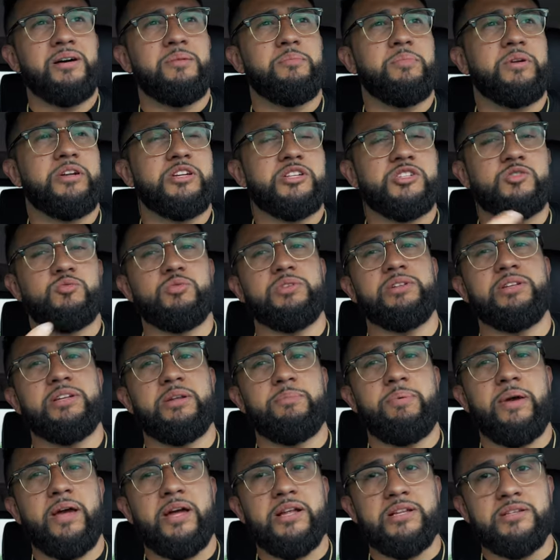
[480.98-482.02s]
but it just really
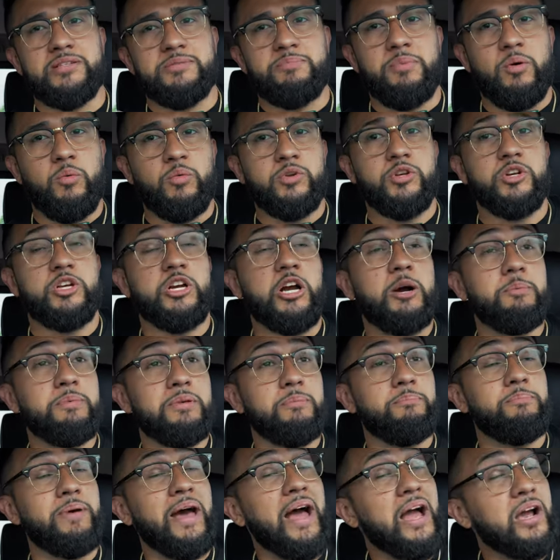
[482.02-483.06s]
depends. But when you're
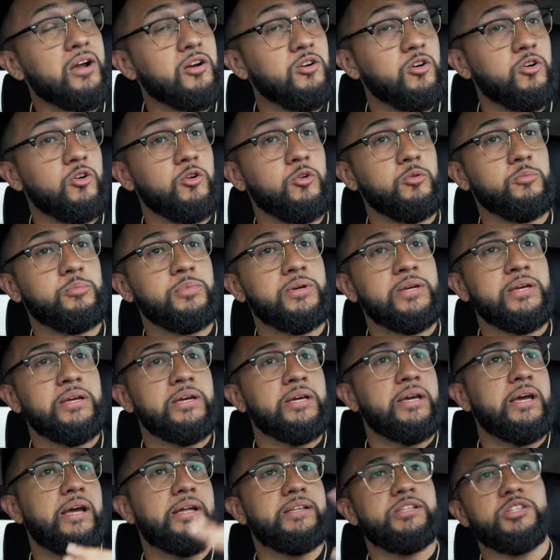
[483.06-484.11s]
coming back home,
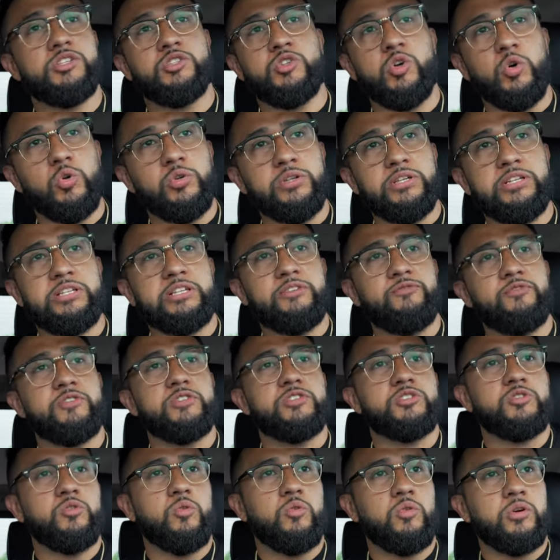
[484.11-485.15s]
it's a totally different
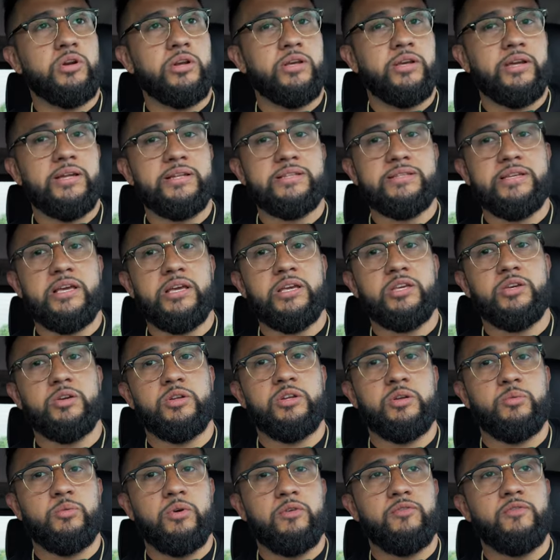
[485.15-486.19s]
story. It can take you
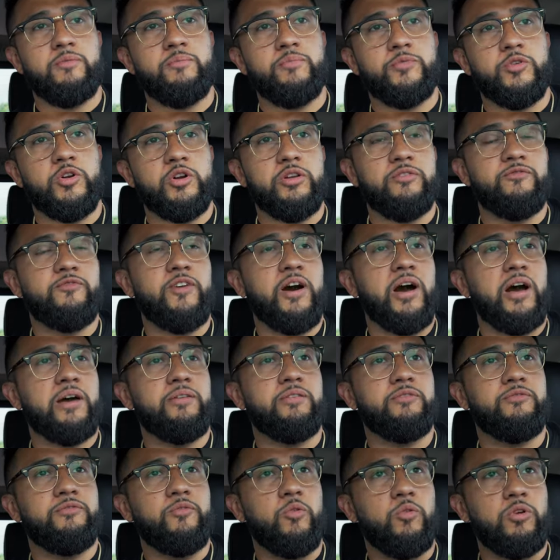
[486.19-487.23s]
anywhere from 35
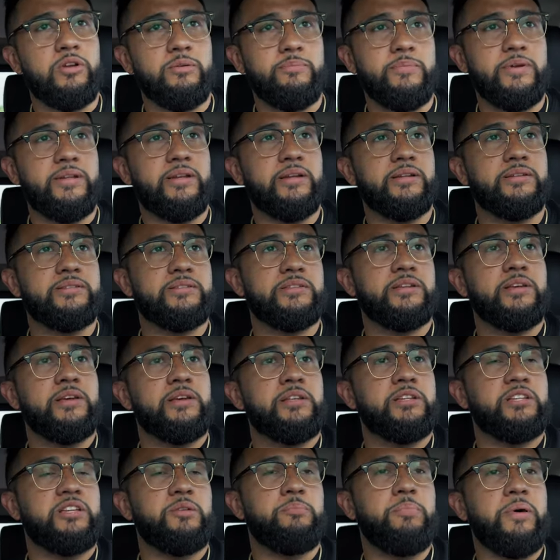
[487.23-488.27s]
to 40 minutes,
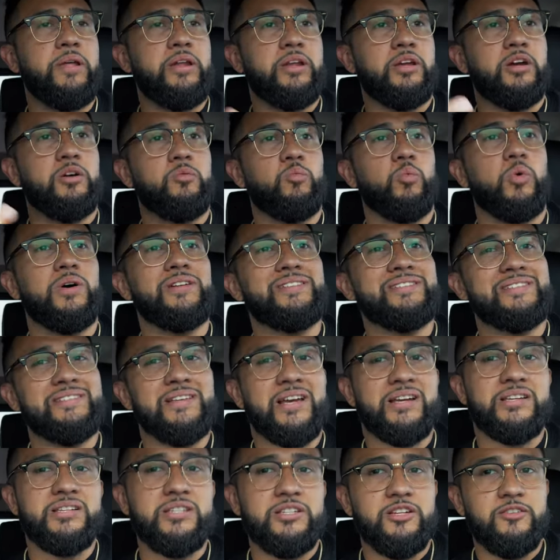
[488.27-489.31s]
depending on what
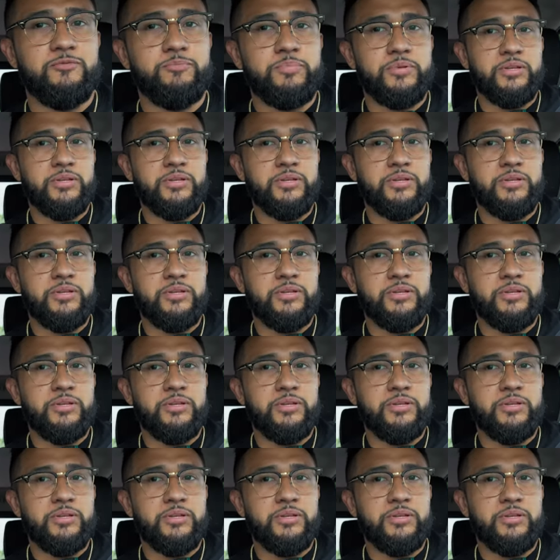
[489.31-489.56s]
section of